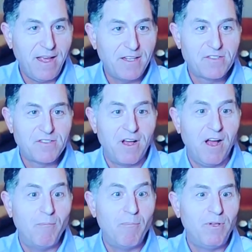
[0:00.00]
it's
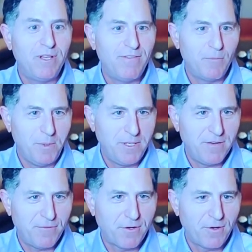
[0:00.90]

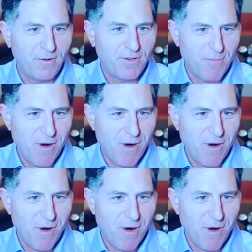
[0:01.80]
unbelievably difficult.